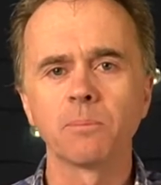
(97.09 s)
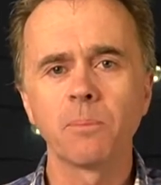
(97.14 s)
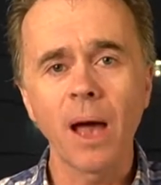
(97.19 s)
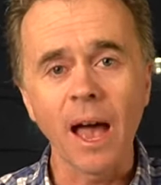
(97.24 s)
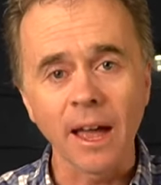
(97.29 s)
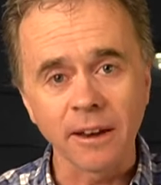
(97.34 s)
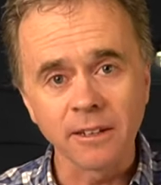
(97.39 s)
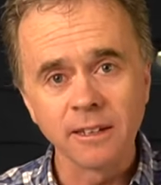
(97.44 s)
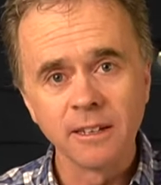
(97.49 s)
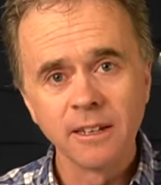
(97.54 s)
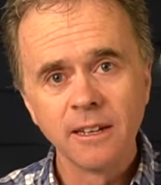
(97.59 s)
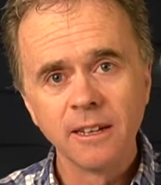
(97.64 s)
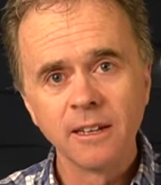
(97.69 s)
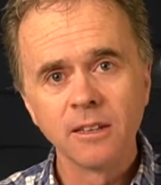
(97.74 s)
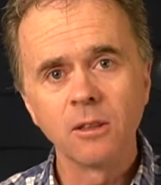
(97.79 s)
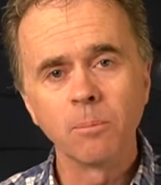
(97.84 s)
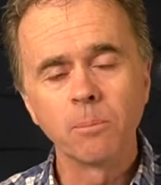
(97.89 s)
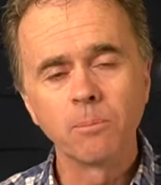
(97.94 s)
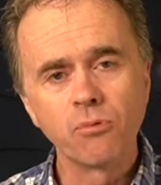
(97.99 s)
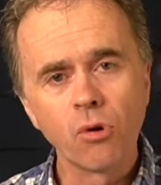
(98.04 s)
But
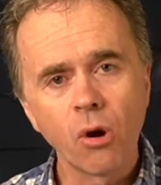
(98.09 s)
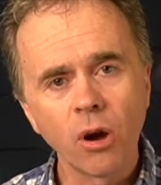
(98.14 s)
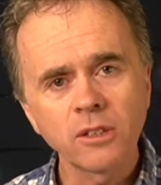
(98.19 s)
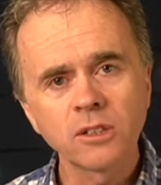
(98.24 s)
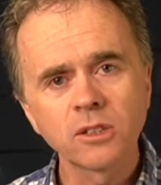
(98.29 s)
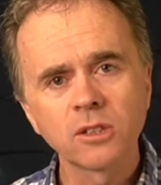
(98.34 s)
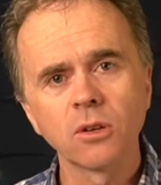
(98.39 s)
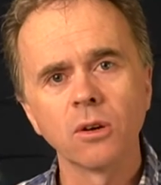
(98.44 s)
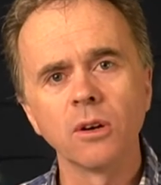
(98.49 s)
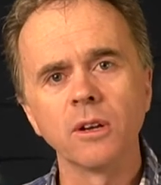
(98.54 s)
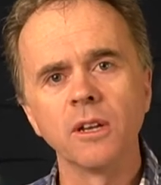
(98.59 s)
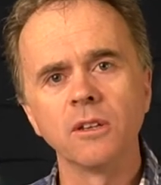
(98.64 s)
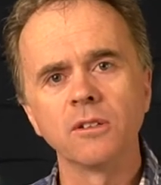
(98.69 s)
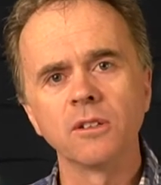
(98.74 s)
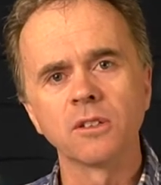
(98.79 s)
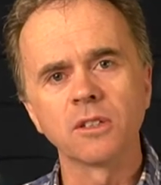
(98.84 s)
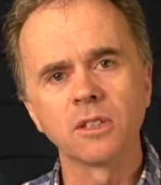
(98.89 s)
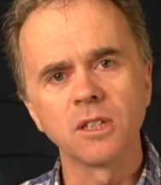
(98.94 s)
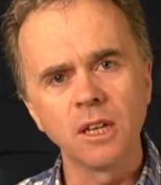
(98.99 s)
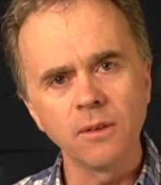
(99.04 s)
the bright side is
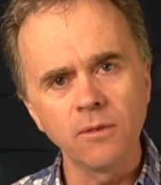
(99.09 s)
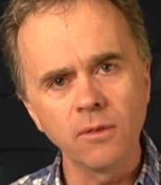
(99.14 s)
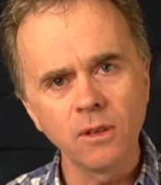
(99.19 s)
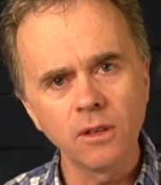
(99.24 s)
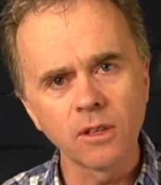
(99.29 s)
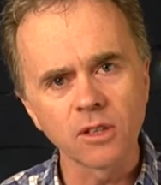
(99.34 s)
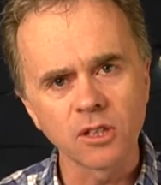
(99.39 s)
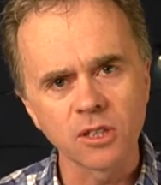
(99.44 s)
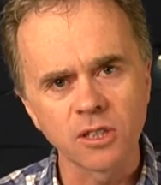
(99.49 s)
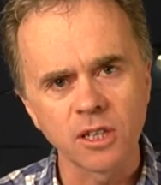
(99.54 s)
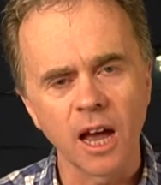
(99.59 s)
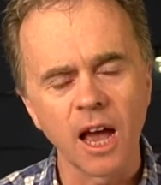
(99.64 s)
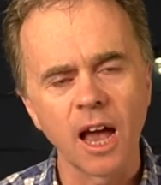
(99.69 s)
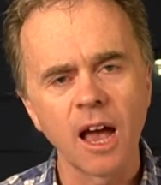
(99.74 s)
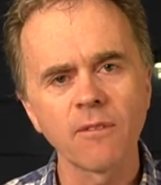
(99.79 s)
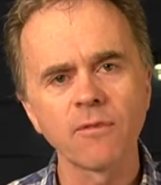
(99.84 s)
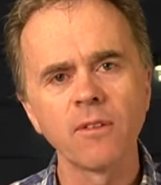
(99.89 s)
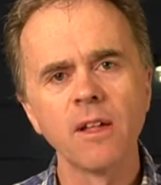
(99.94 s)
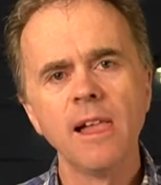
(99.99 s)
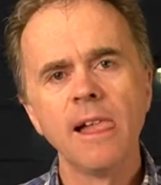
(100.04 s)
it's given the
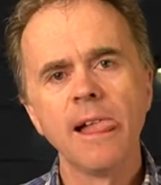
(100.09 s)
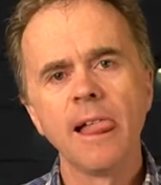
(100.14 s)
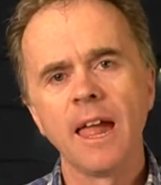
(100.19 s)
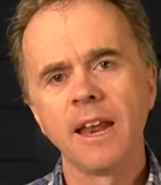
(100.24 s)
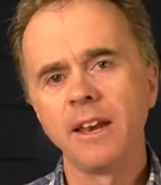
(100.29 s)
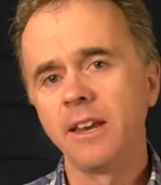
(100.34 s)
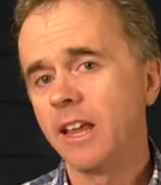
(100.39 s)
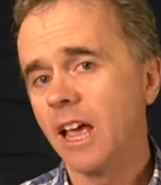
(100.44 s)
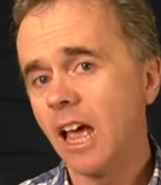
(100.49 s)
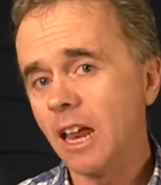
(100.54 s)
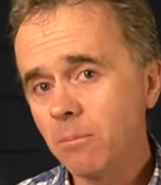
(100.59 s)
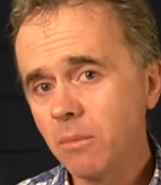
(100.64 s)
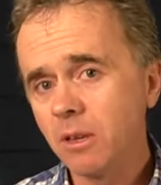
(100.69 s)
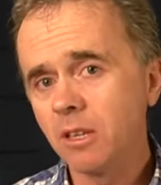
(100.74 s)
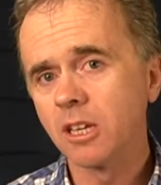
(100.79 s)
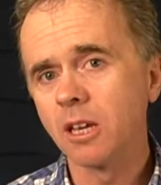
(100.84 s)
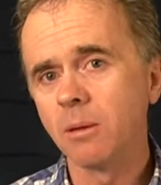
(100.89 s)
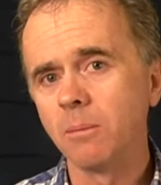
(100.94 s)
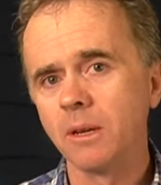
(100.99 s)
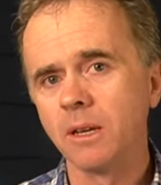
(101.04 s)
staff and the
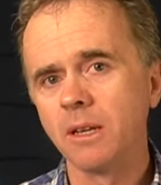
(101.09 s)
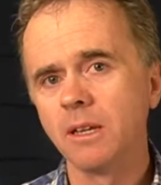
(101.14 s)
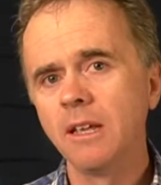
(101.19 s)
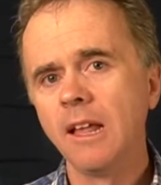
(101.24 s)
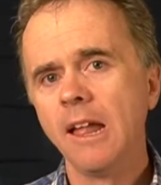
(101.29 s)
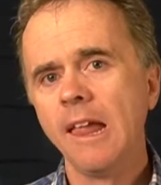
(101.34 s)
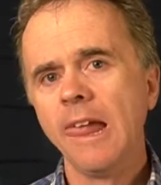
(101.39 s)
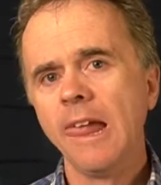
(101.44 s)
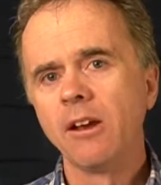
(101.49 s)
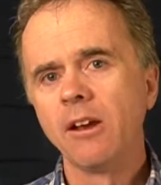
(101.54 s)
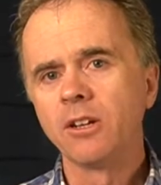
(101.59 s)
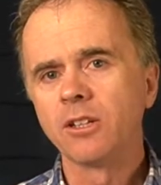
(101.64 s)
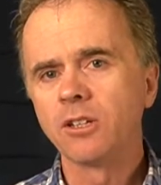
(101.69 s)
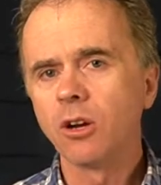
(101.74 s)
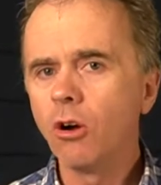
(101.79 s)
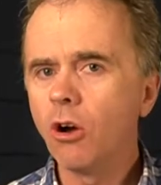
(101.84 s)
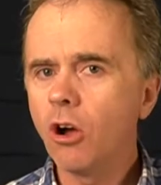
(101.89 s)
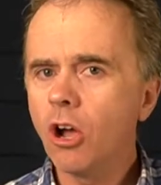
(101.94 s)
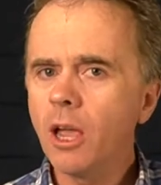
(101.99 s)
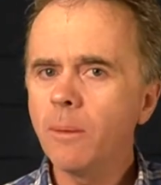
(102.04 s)
admin committee
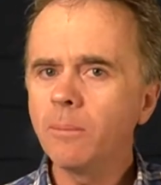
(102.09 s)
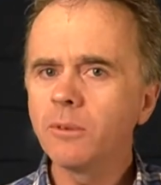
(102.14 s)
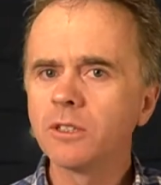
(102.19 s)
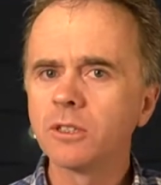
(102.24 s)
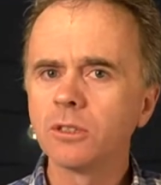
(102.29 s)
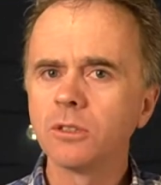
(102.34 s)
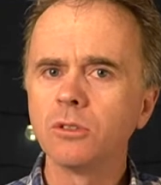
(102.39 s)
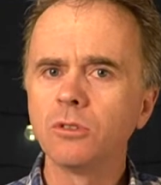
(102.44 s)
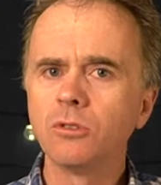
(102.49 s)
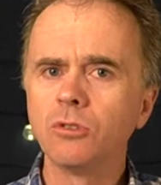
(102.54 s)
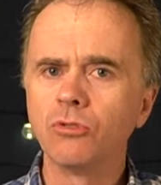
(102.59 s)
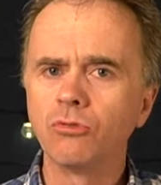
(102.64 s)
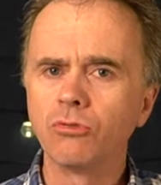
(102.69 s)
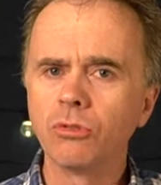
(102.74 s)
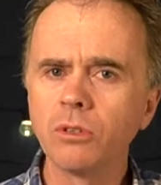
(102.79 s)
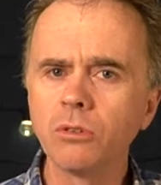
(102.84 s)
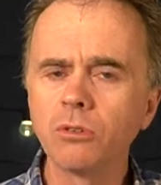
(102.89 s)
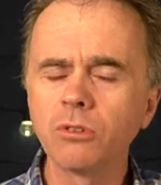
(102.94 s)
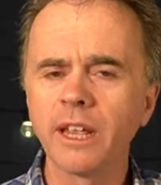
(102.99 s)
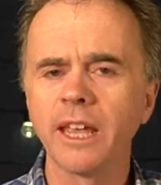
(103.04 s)
time to
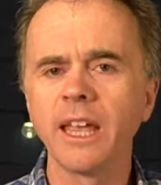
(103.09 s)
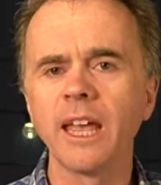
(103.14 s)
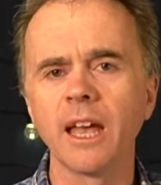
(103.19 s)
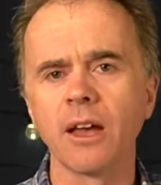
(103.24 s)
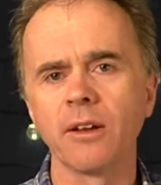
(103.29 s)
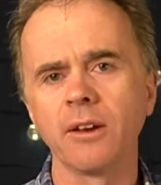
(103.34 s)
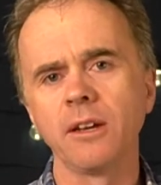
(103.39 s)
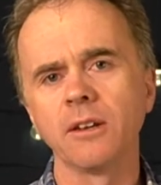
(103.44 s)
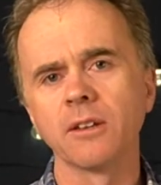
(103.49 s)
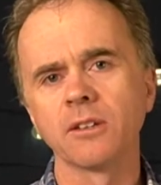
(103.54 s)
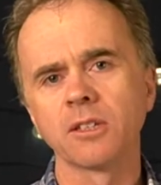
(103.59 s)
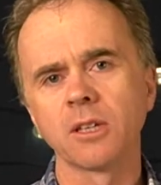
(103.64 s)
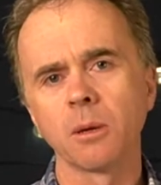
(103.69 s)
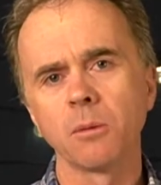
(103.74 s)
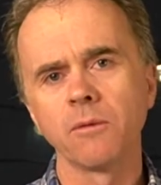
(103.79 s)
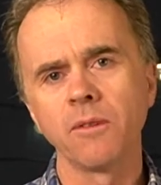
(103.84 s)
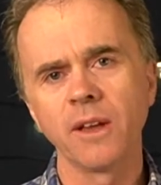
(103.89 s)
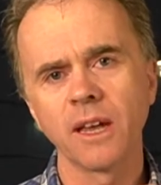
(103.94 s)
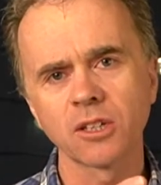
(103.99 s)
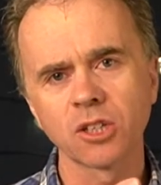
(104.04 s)
drill down into some
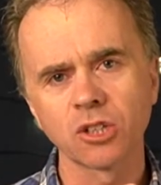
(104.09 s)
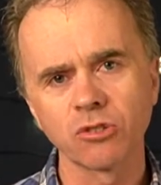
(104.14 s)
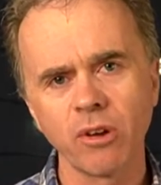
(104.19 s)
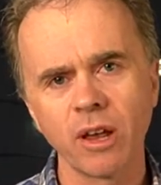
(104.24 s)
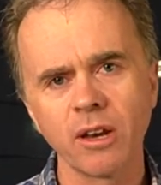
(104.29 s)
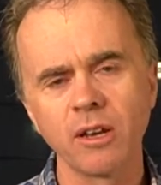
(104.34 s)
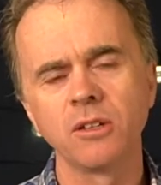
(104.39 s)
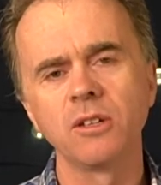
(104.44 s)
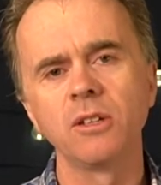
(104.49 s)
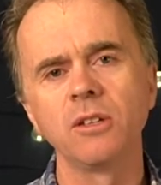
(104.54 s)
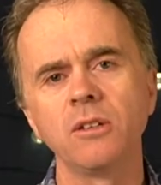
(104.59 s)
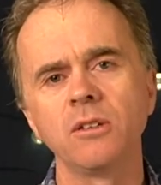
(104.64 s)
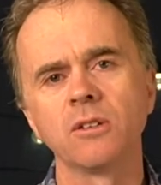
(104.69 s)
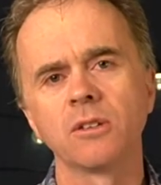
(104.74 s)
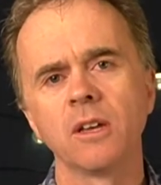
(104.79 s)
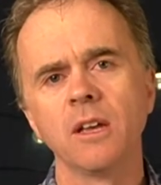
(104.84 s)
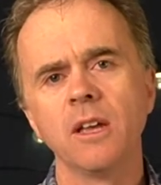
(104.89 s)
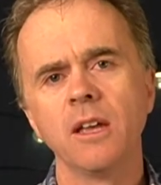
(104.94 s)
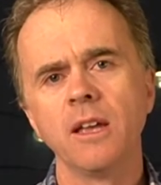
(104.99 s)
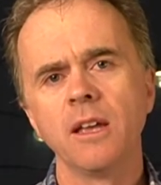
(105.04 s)
of our
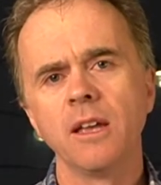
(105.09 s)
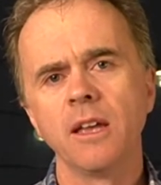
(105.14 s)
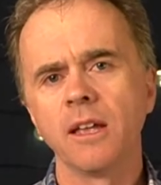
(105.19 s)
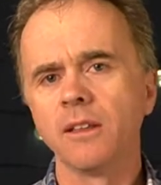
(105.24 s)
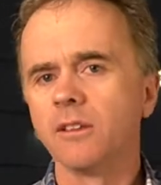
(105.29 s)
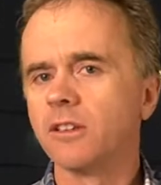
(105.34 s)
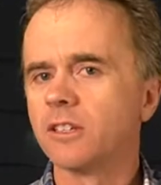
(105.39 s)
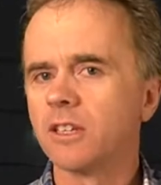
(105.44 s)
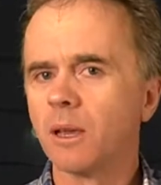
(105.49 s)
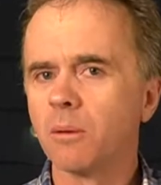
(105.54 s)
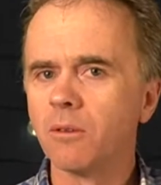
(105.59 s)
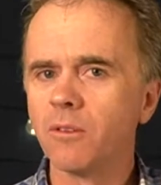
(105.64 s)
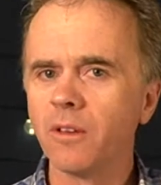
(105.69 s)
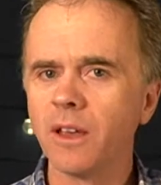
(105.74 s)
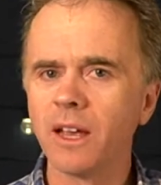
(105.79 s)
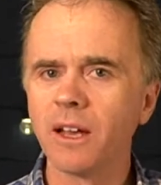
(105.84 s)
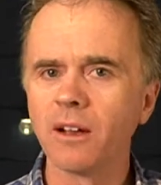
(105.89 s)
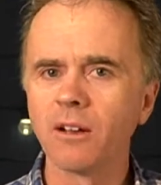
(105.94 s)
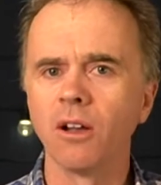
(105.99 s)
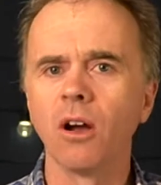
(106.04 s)
strategies and some of
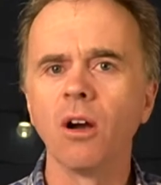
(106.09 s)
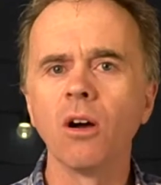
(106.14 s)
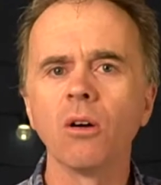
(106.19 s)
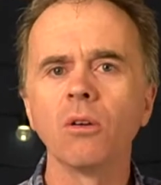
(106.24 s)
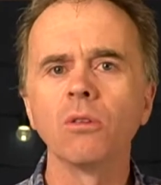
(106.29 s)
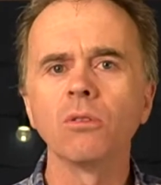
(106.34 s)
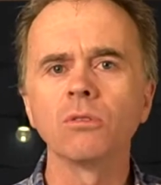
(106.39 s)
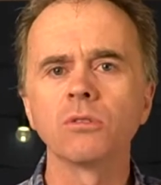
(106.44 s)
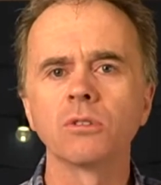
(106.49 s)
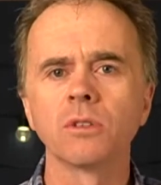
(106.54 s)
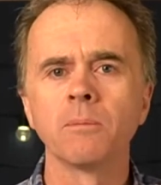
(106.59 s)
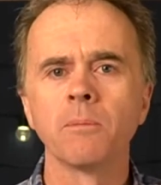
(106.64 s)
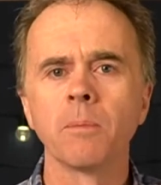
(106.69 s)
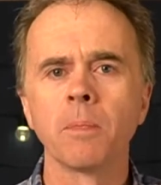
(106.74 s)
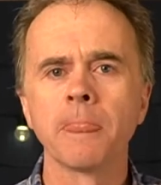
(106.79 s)
our goals.